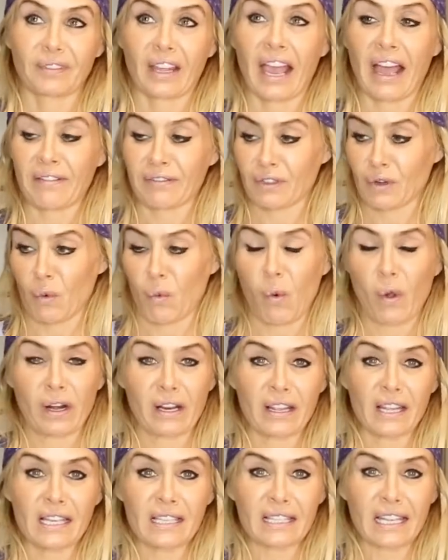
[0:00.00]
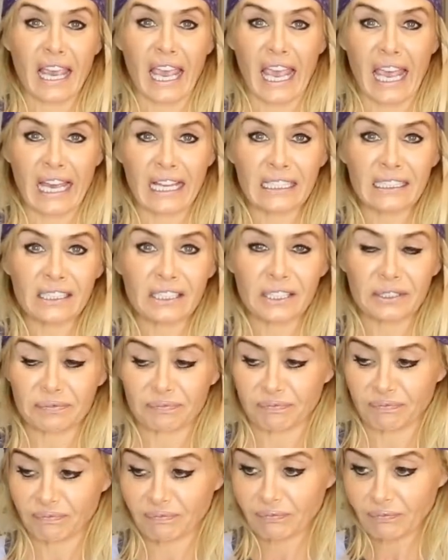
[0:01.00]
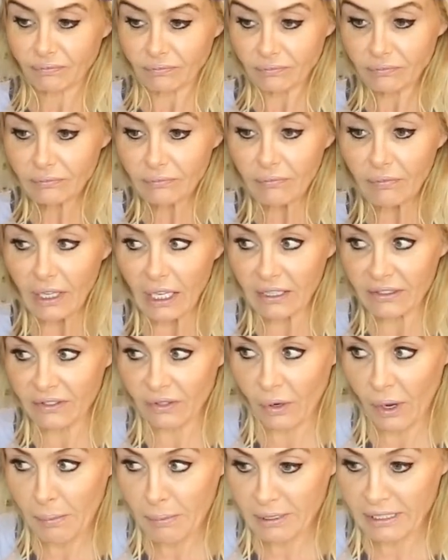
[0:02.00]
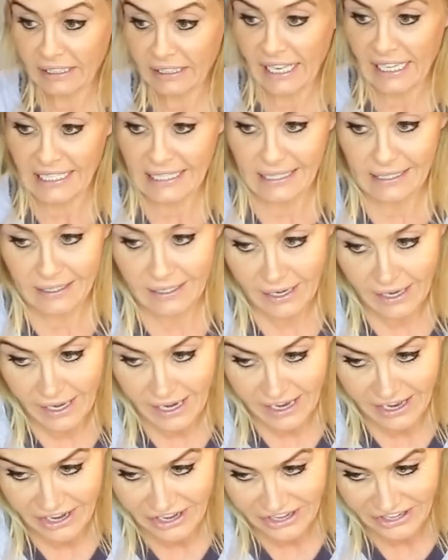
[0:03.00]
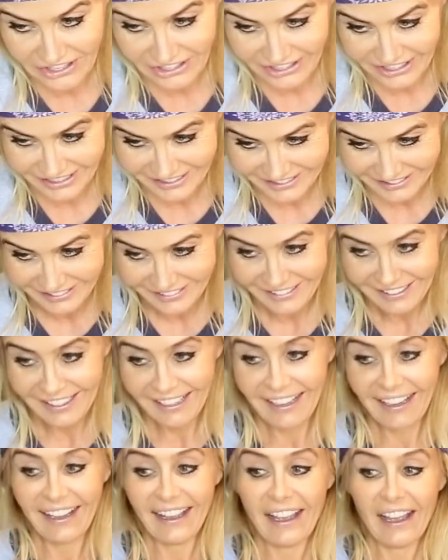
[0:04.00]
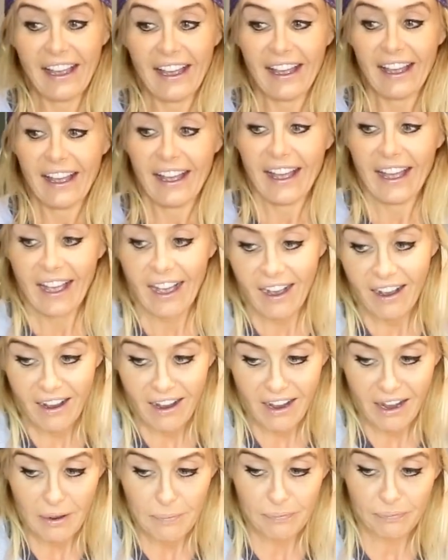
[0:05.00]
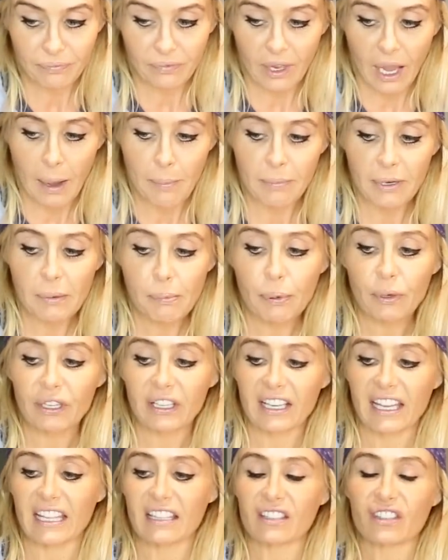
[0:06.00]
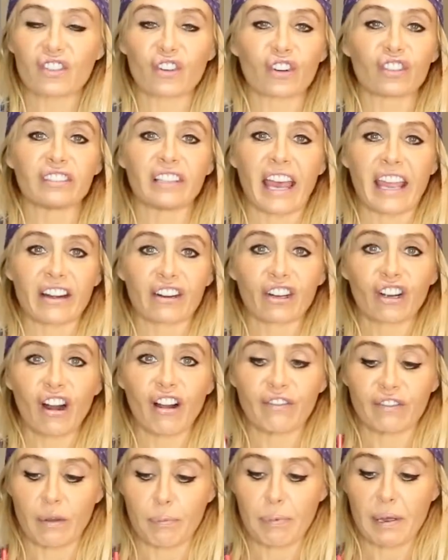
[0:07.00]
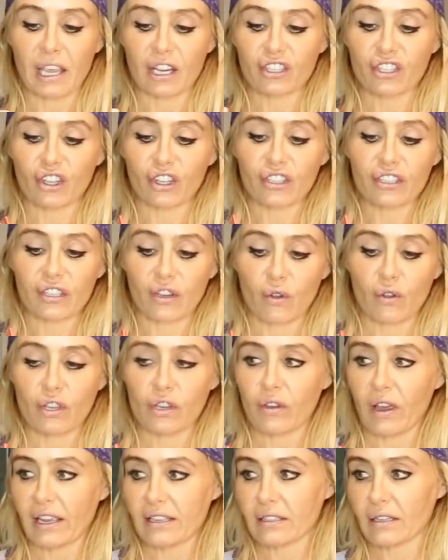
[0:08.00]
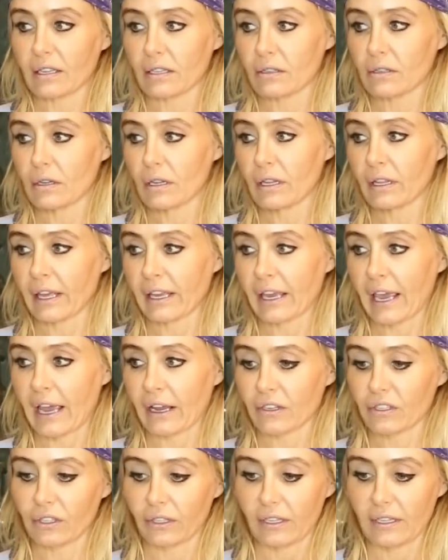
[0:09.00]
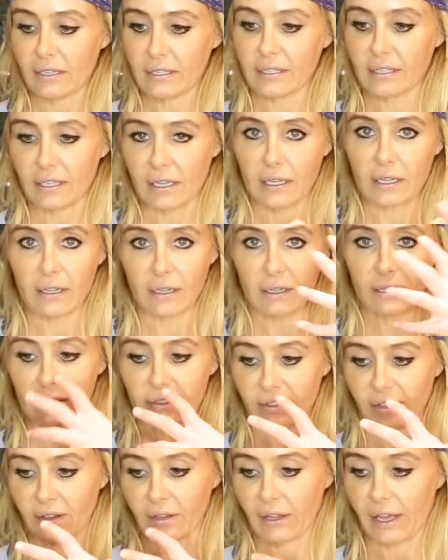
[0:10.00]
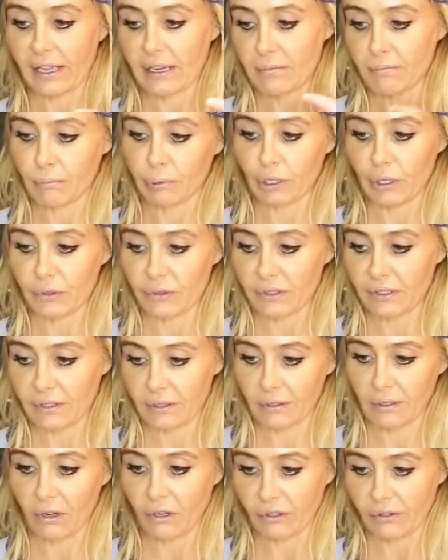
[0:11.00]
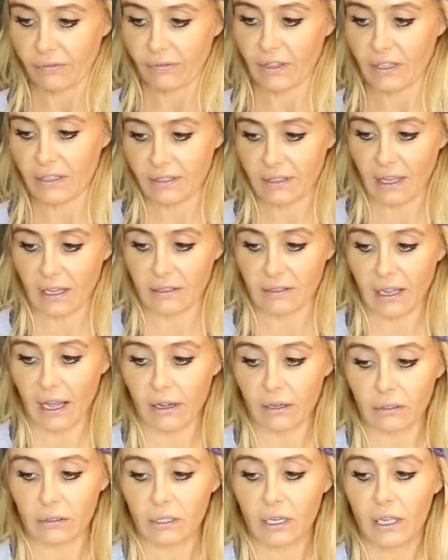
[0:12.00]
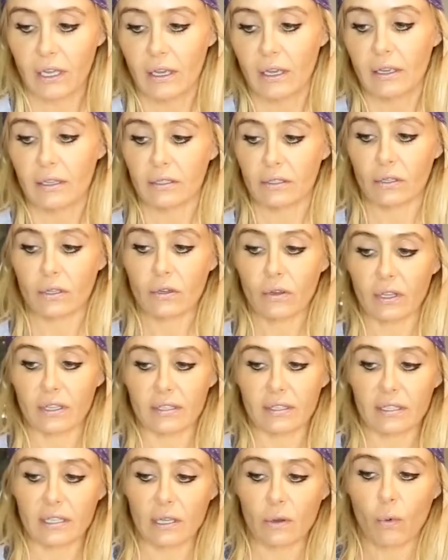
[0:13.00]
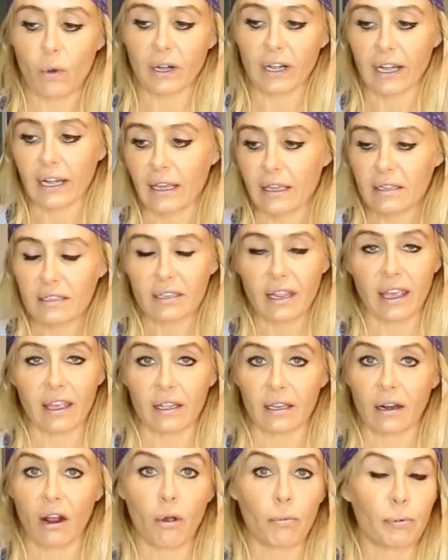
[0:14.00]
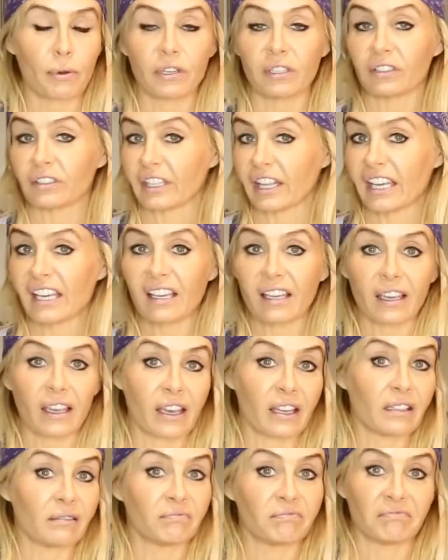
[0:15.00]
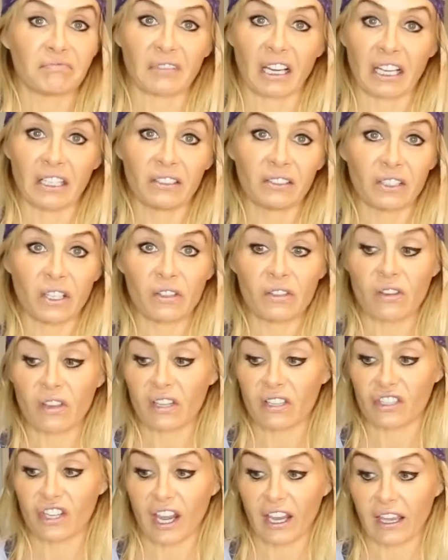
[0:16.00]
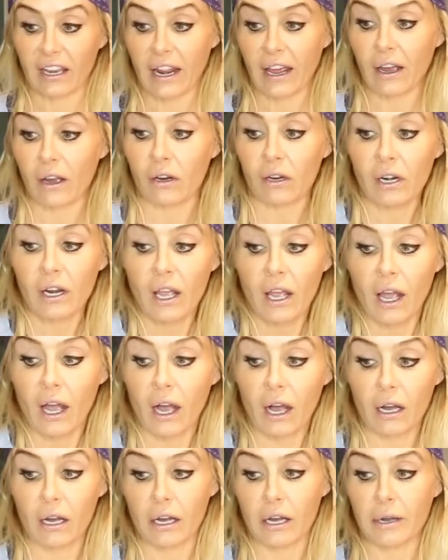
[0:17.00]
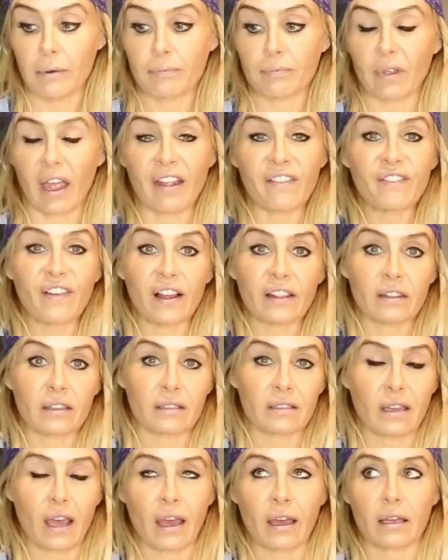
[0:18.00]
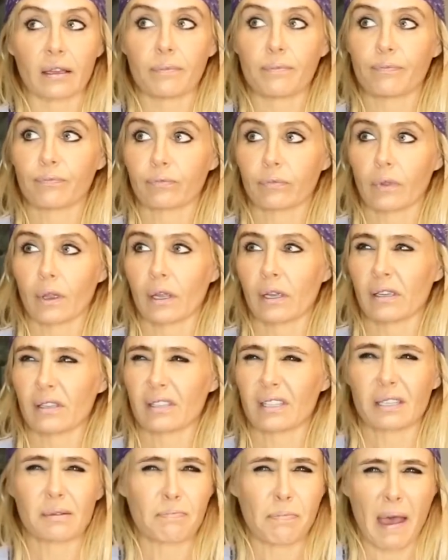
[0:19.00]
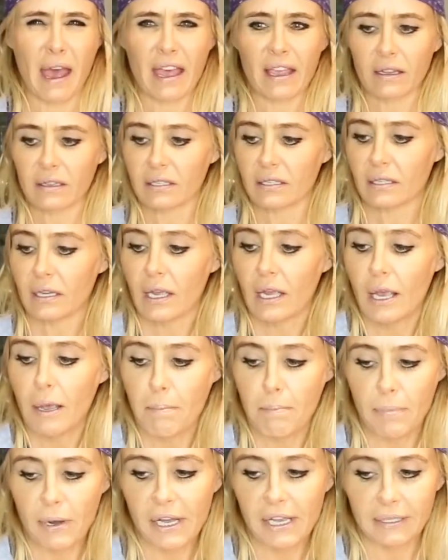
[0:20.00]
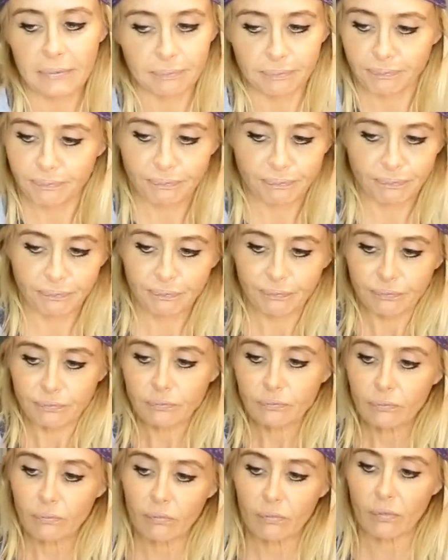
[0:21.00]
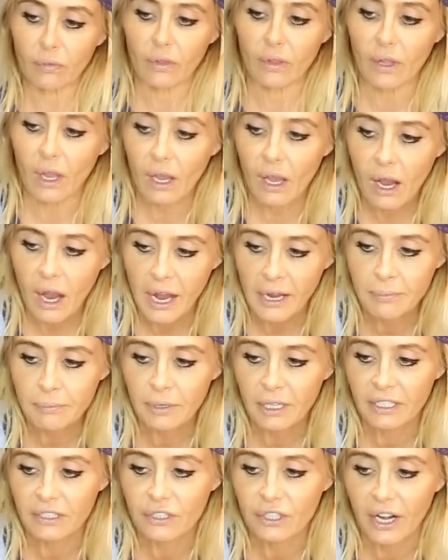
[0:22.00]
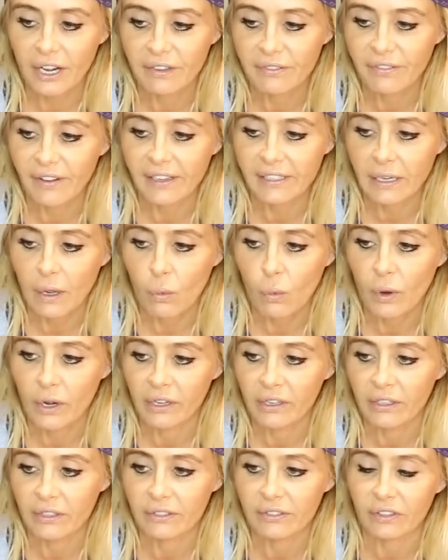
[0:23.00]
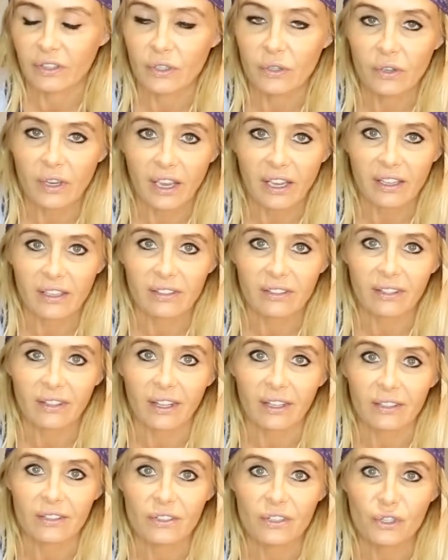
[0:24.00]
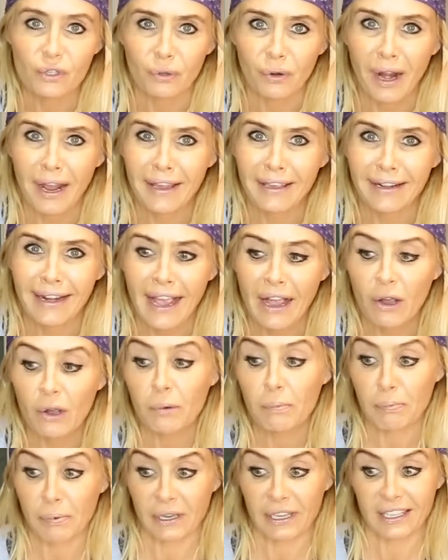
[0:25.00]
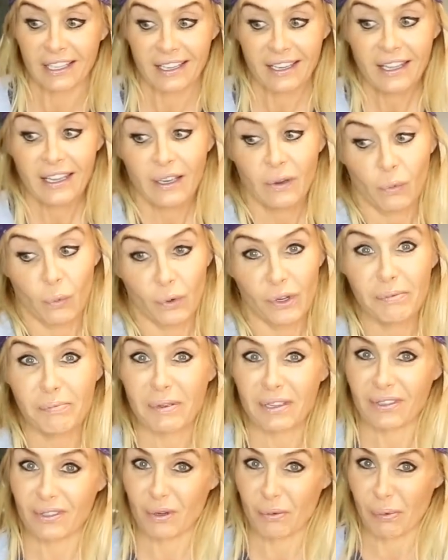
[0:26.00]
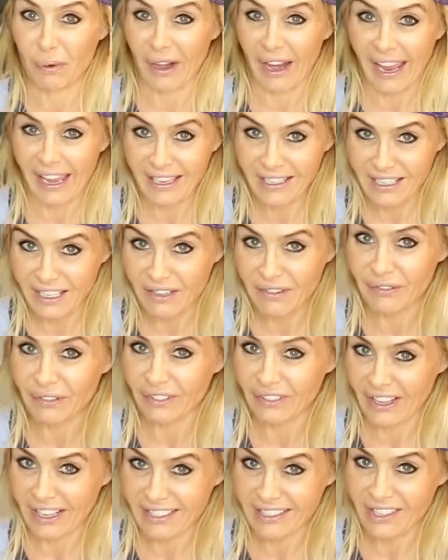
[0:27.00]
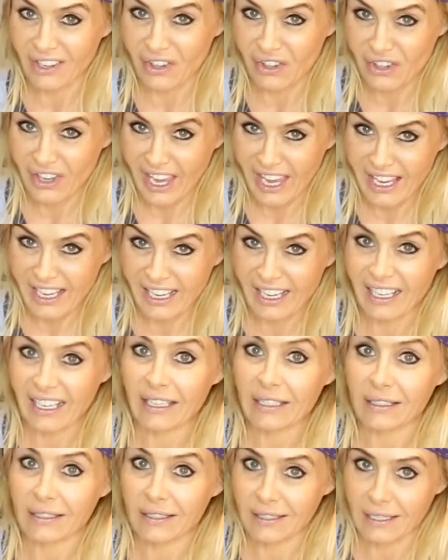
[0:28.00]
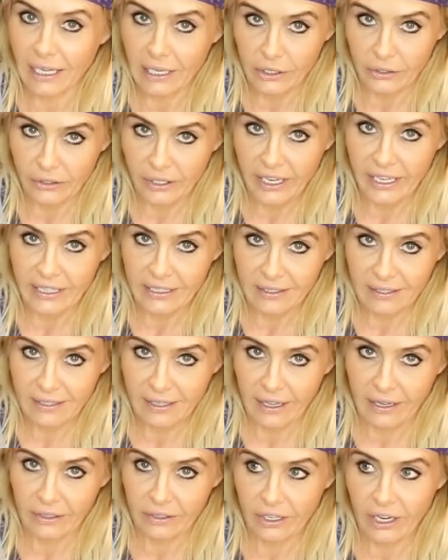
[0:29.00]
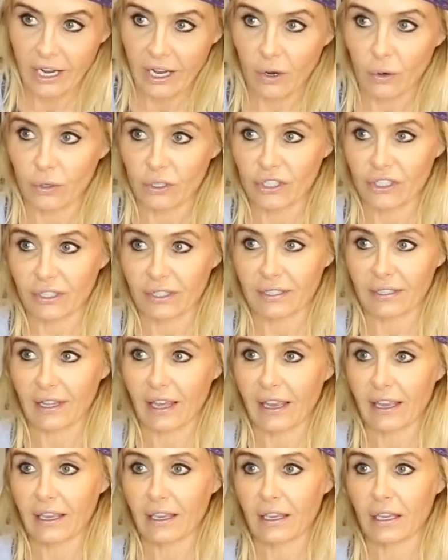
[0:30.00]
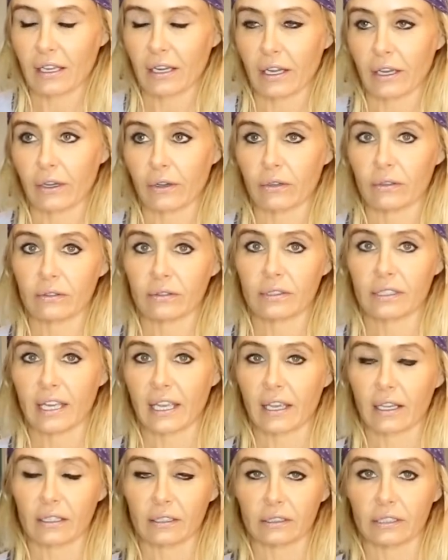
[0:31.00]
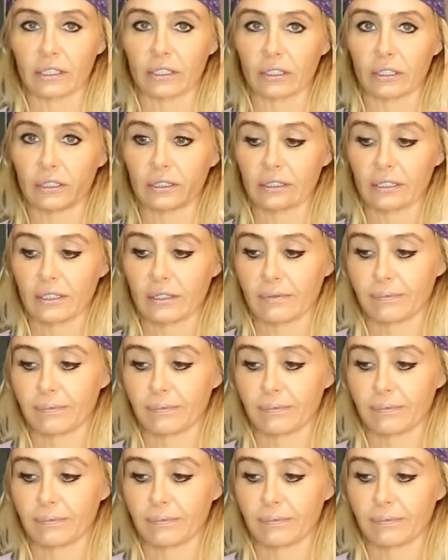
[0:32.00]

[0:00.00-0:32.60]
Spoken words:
after one of these cans, so I'm let it sit here. I'm gonna put an insert later of the picture so you guys can like actually see, because the light blows all of these things out, so you can see what it is, and I'll put a link, and I don't know, you can check it out. I found this at Specs, but I'm gonna try and find out where else you guys can try it out, but it would be super handy for like tailgating, etc., or just like, you know, taking a little,